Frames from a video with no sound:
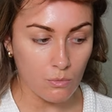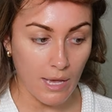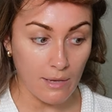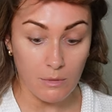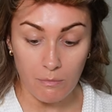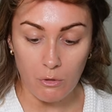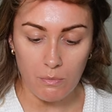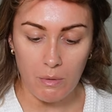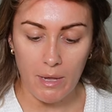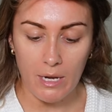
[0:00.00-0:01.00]
I'm supposed
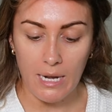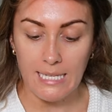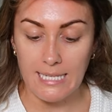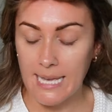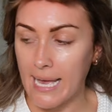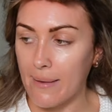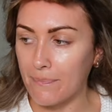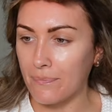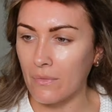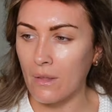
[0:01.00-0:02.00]
to be wearing hasn't
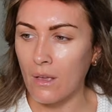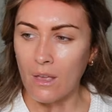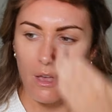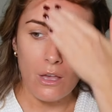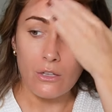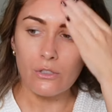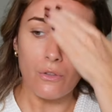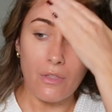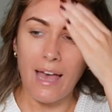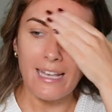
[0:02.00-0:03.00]
come.
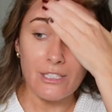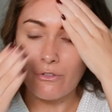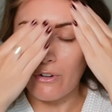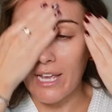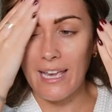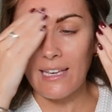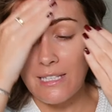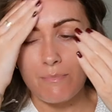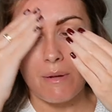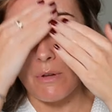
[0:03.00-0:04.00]
So that's
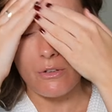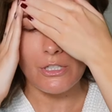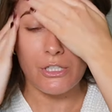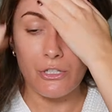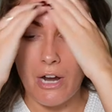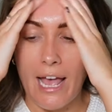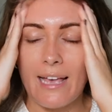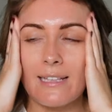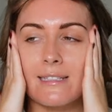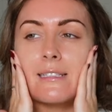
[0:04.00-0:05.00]
great, but I'm not going to
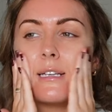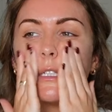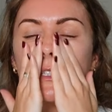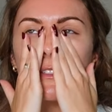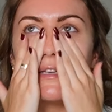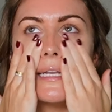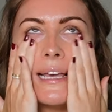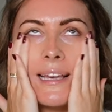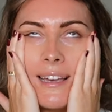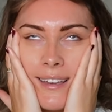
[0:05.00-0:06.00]
stress. I just feel
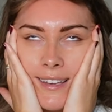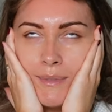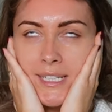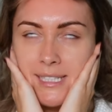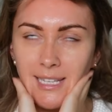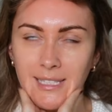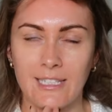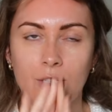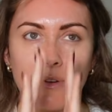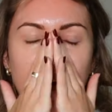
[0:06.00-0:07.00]
like I'm excited to